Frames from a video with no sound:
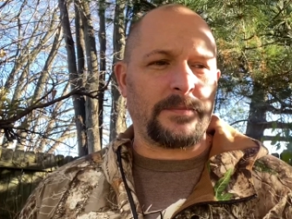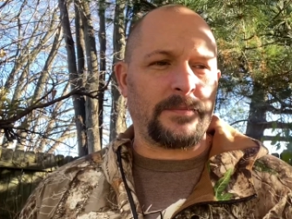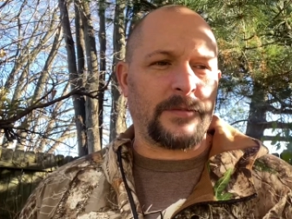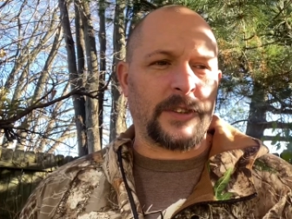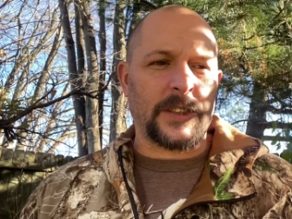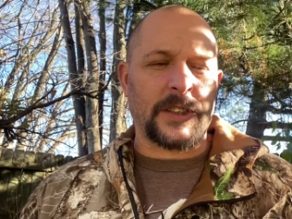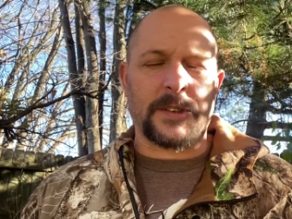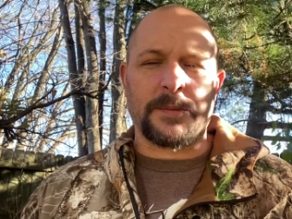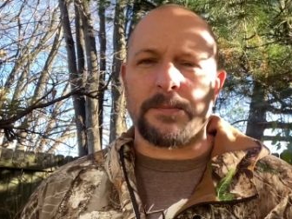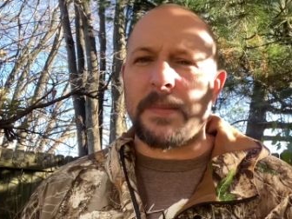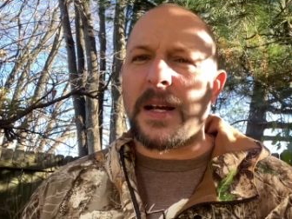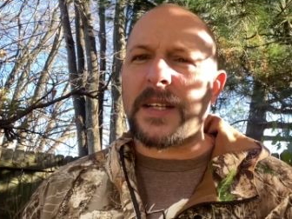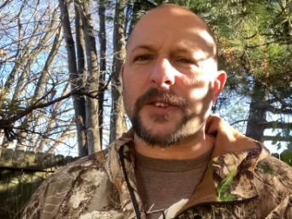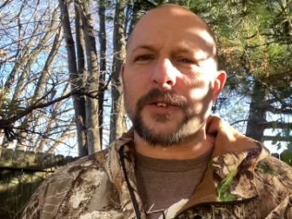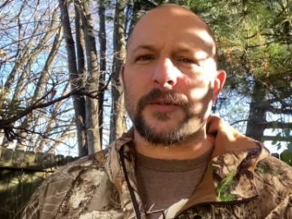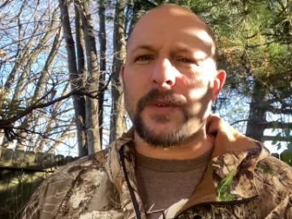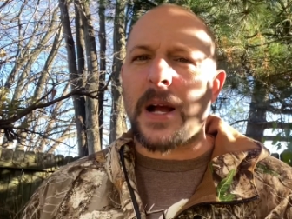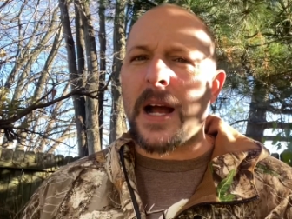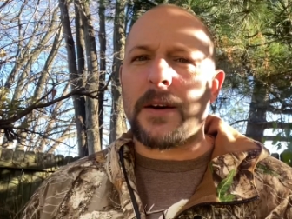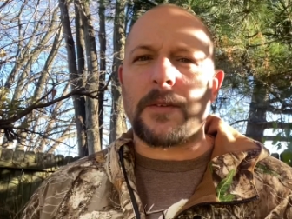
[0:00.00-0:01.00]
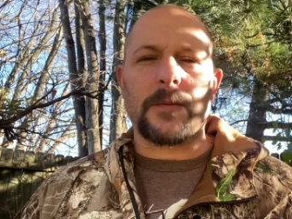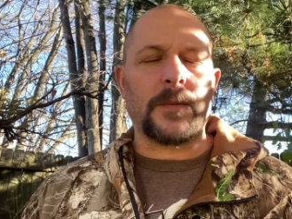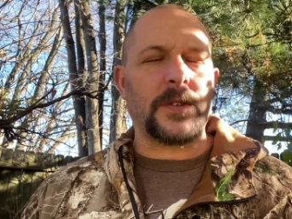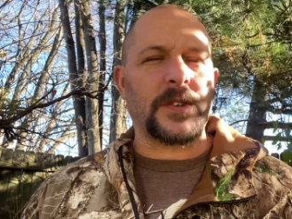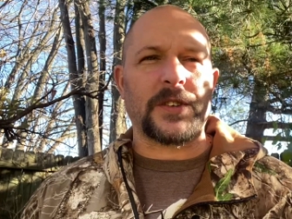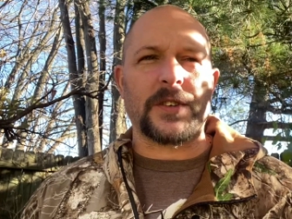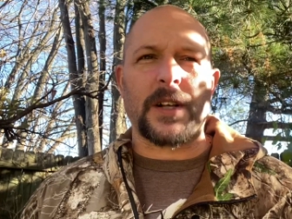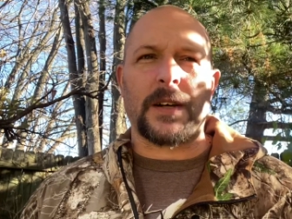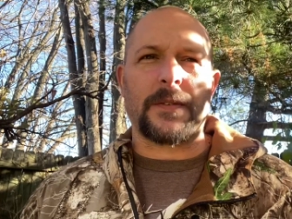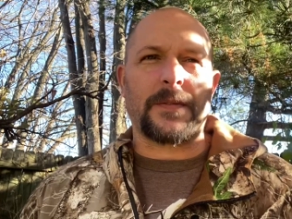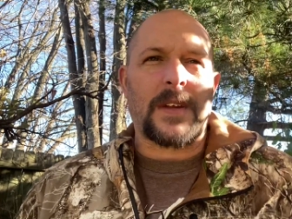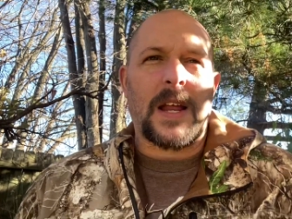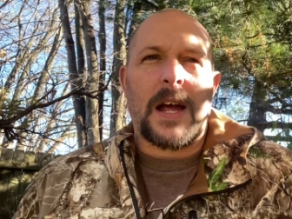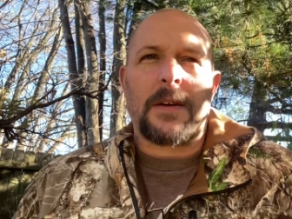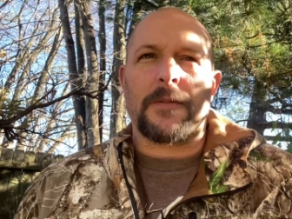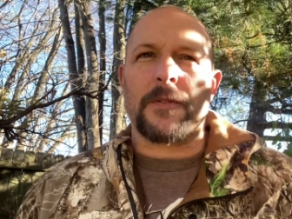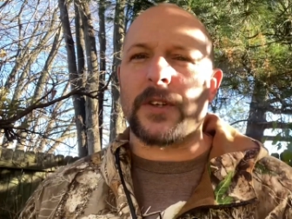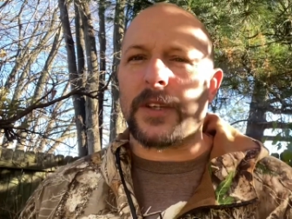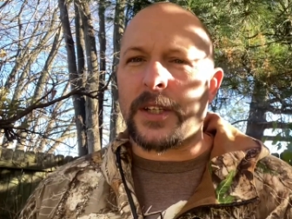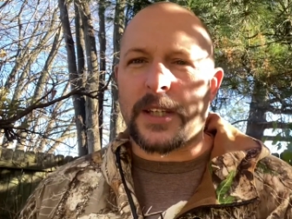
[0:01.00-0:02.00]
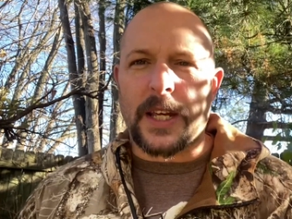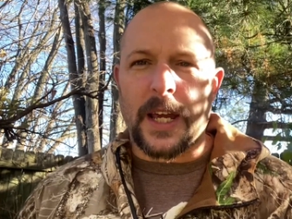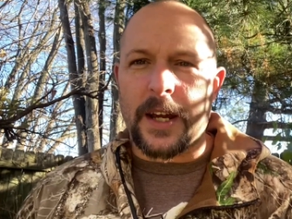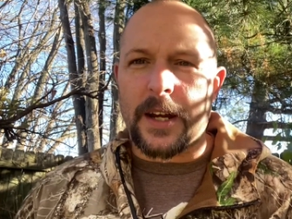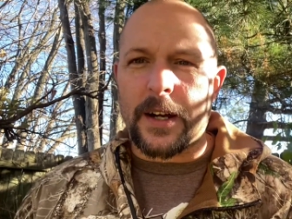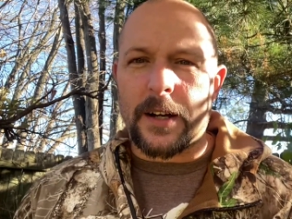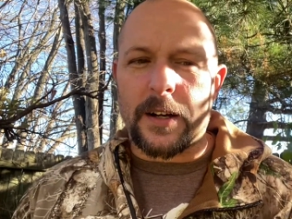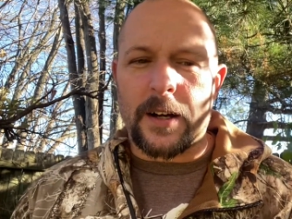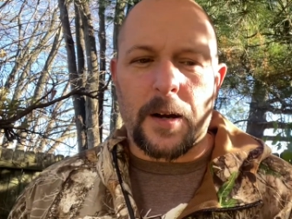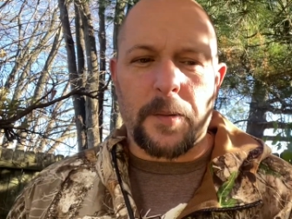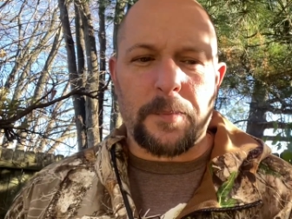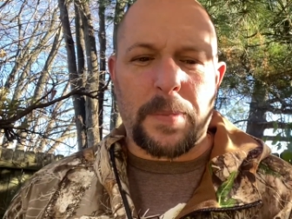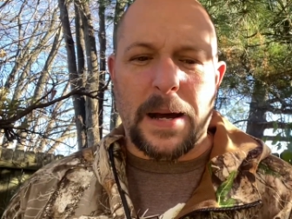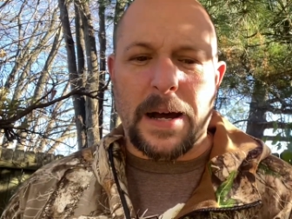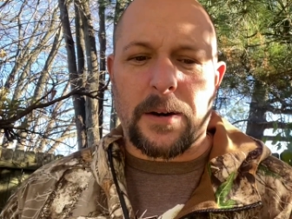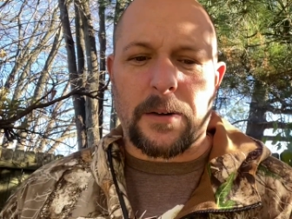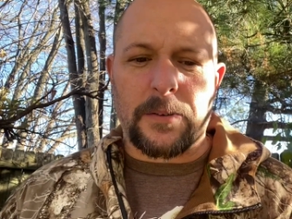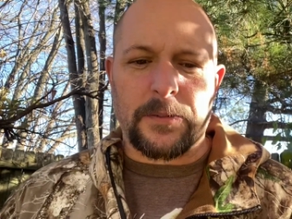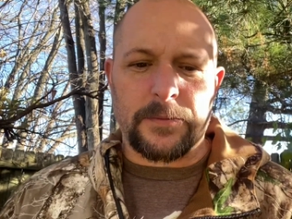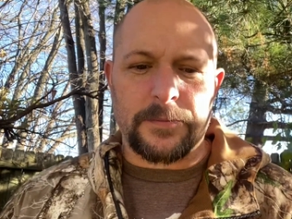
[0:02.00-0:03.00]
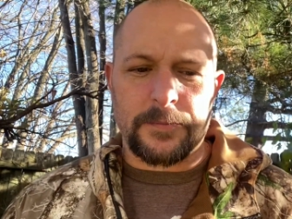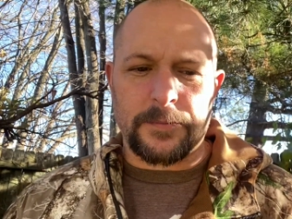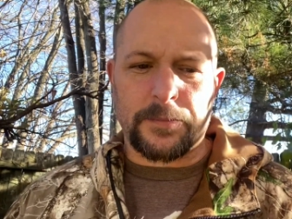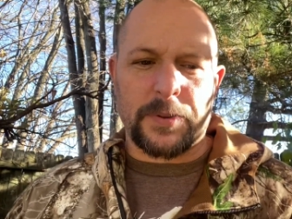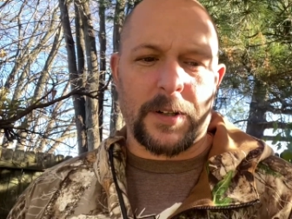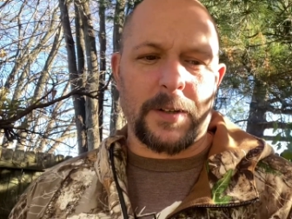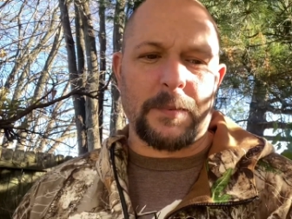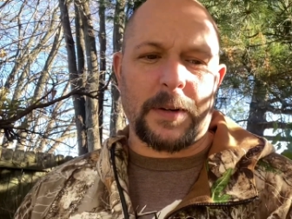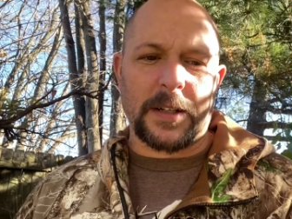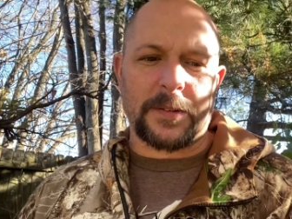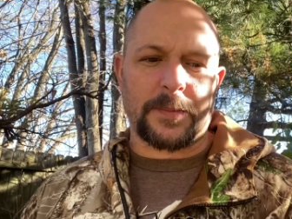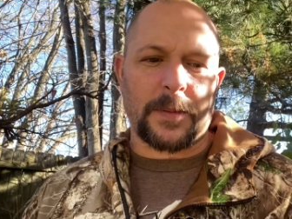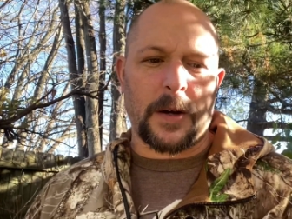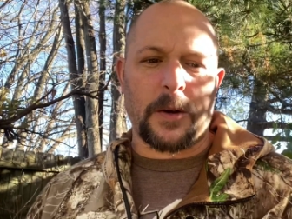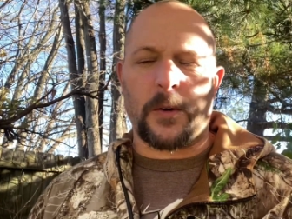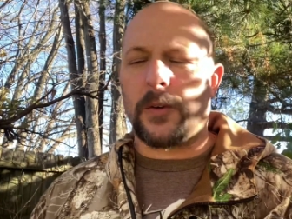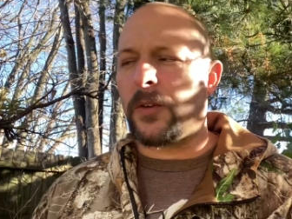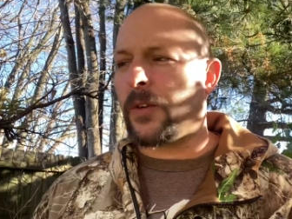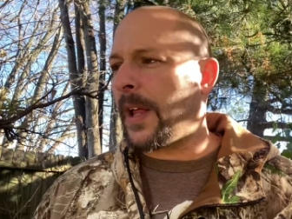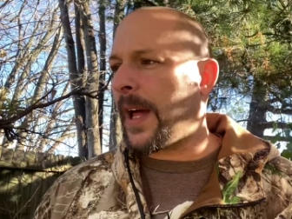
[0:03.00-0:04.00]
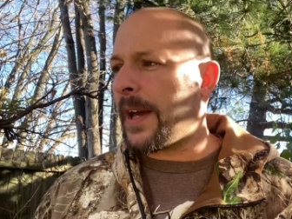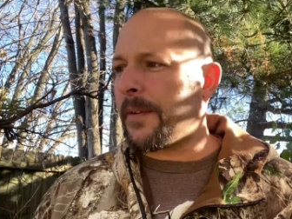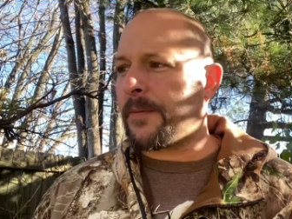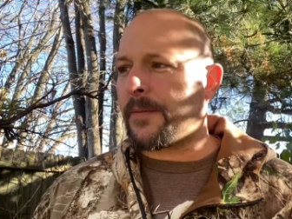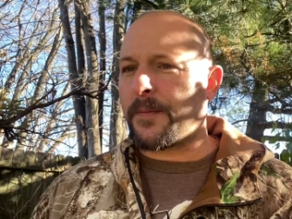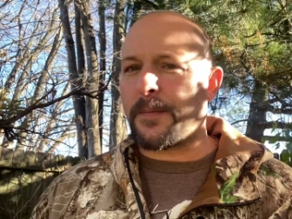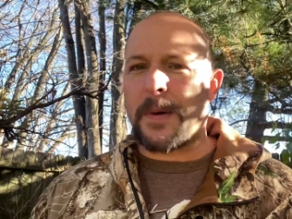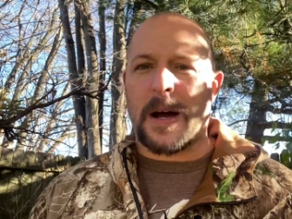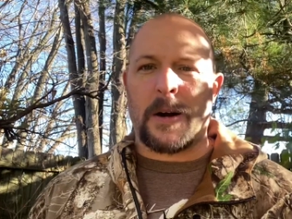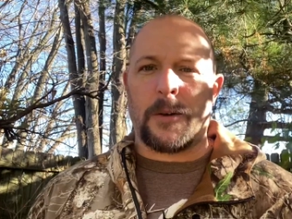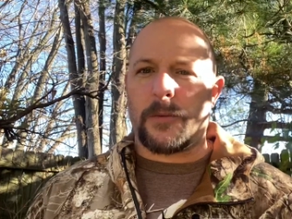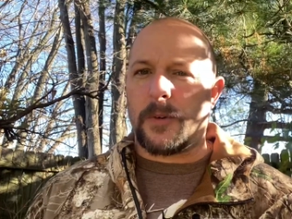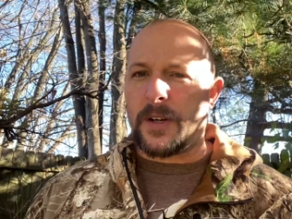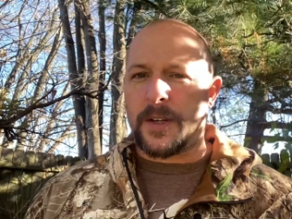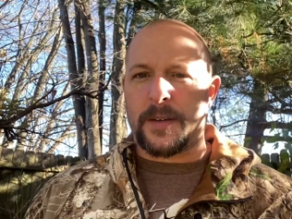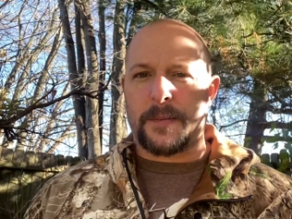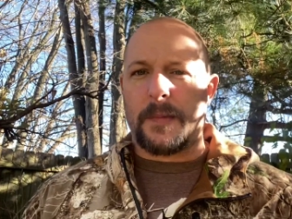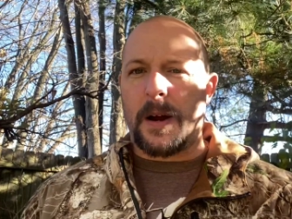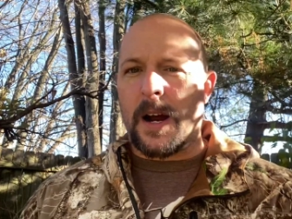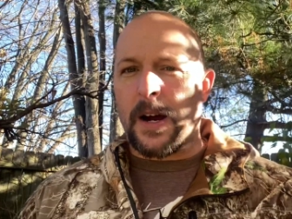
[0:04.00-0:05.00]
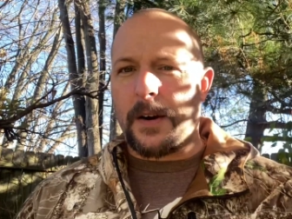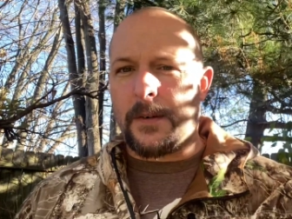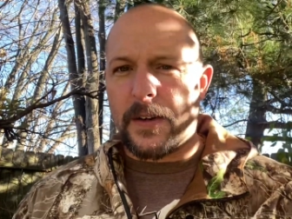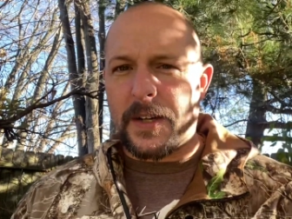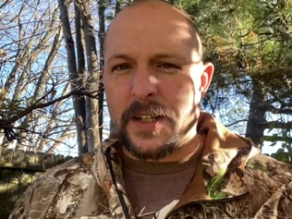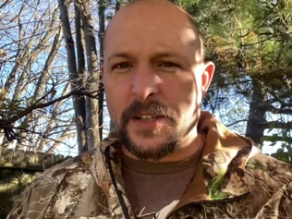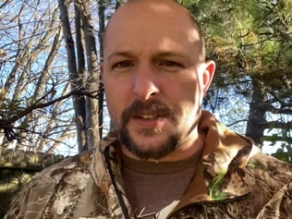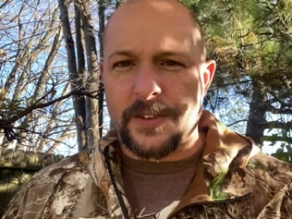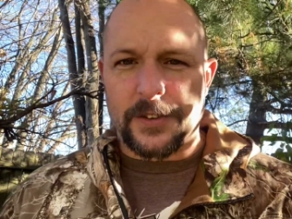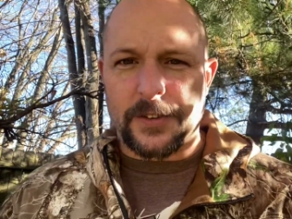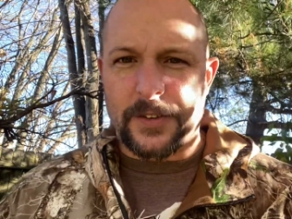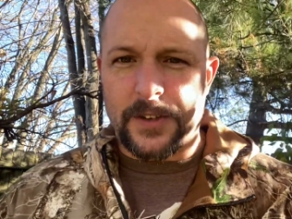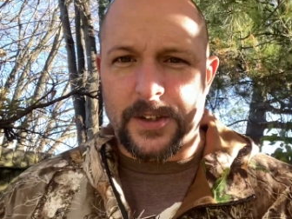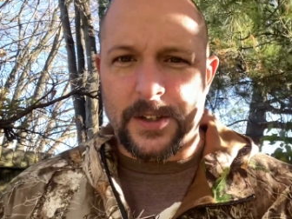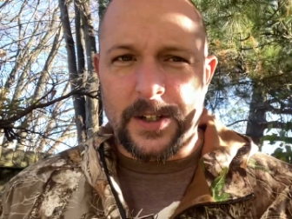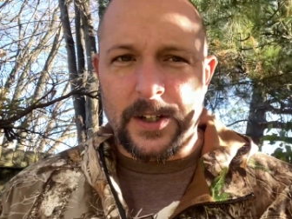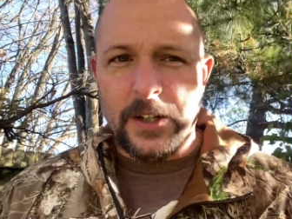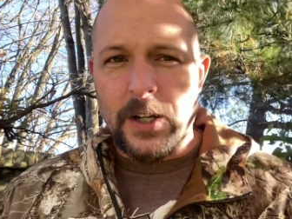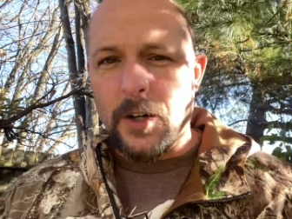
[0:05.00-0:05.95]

just mess around with stuff, not really care about pretty much my whole life about what tomorrow is or